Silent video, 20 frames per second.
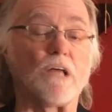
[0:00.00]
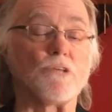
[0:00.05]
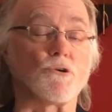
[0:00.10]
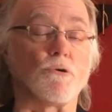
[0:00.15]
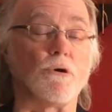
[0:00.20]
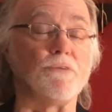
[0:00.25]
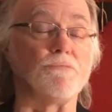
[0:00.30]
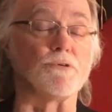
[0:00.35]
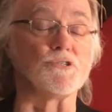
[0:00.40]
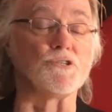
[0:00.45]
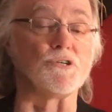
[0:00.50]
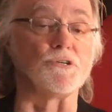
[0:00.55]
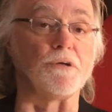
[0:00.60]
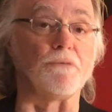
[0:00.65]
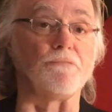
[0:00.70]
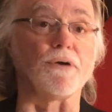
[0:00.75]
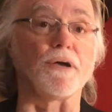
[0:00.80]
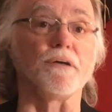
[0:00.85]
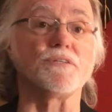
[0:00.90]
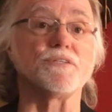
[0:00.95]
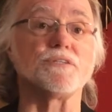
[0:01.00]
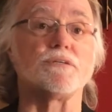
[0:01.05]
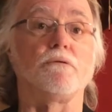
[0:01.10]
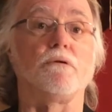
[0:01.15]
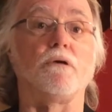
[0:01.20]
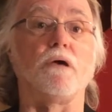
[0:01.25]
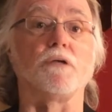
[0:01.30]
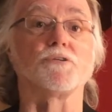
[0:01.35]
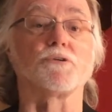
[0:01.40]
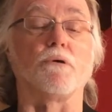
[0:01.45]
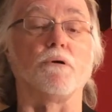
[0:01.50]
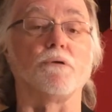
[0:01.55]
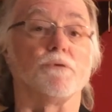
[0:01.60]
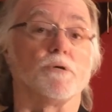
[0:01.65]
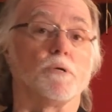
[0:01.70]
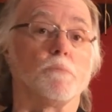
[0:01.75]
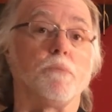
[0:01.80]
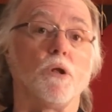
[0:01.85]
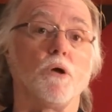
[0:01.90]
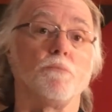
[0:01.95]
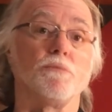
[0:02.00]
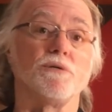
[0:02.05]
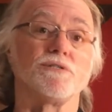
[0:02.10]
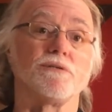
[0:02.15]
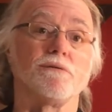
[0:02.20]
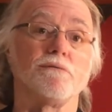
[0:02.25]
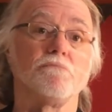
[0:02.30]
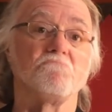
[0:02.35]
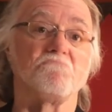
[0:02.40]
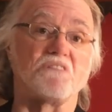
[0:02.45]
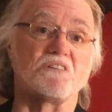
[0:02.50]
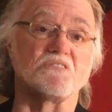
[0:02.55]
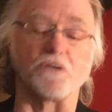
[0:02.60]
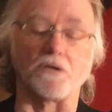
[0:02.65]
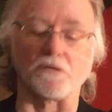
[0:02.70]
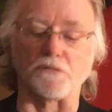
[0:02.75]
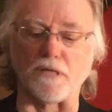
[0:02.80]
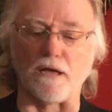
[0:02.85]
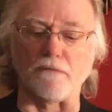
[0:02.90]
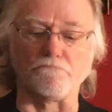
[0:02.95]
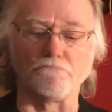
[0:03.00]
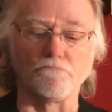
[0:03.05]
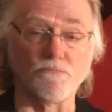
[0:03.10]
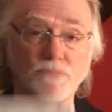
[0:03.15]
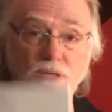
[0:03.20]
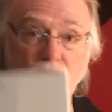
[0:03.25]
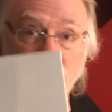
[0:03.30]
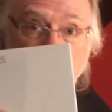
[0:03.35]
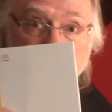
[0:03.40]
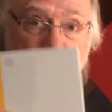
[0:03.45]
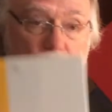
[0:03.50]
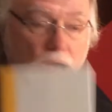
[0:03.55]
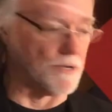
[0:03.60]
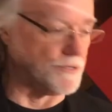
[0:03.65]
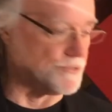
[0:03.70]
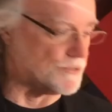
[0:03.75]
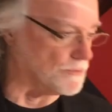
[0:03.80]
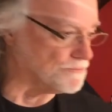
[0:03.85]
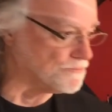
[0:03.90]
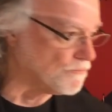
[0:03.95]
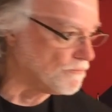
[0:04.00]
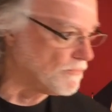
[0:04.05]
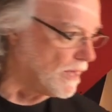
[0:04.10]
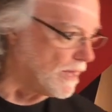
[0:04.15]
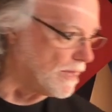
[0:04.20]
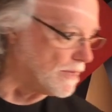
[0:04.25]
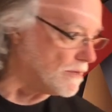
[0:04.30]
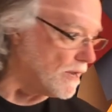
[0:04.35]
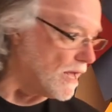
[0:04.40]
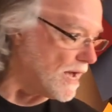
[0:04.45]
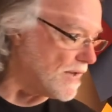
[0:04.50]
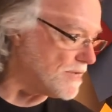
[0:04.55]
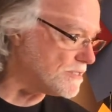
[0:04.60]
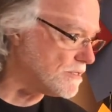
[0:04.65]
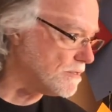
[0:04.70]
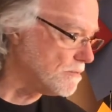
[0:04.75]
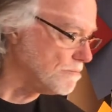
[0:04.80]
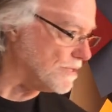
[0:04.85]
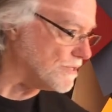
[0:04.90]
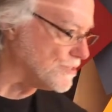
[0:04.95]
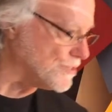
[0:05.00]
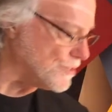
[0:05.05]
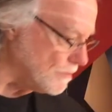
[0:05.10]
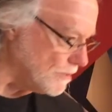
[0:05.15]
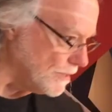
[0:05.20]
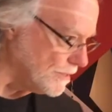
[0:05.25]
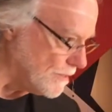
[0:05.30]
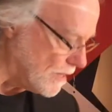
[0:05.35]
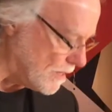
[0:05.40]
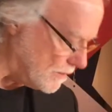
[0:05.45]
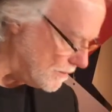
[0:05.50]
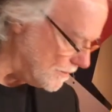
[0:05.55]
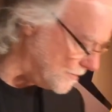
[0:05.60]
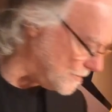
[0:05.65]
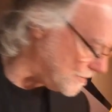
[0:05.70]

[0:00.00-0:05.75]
It's great for certificates, it's great for diplomas, things like that. That's Skytone. And last, but certainly not